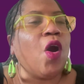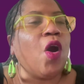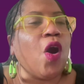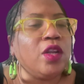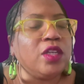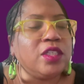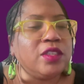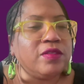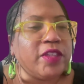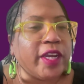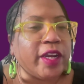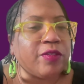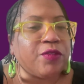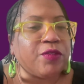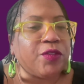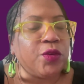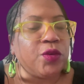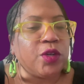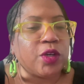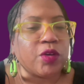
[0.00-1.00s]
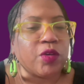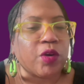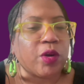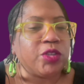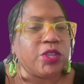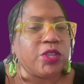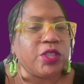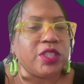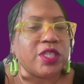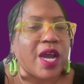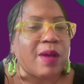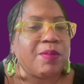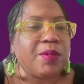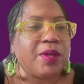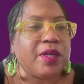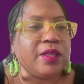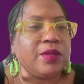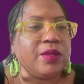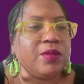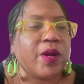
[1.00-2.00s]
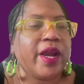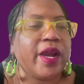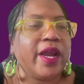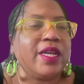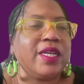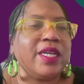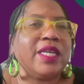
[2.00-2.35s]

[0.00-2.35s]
all of their food or grocery shopping, right?